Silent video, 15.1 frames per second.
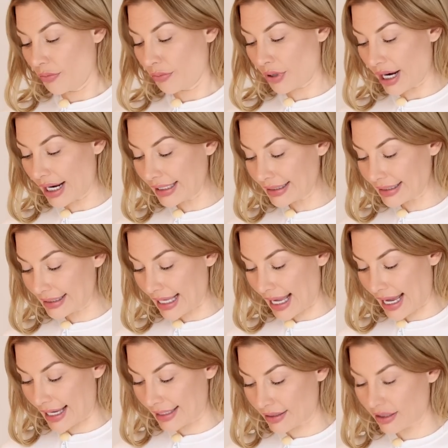Priced
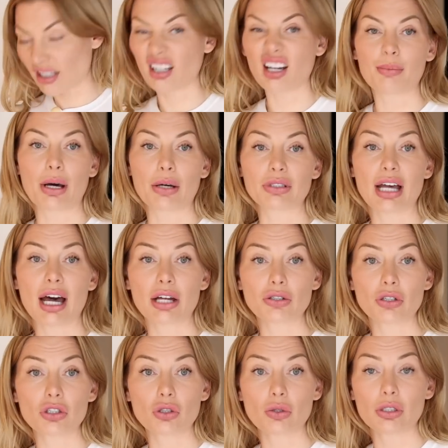at about
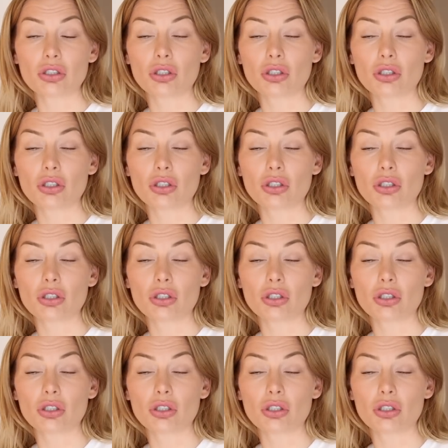$100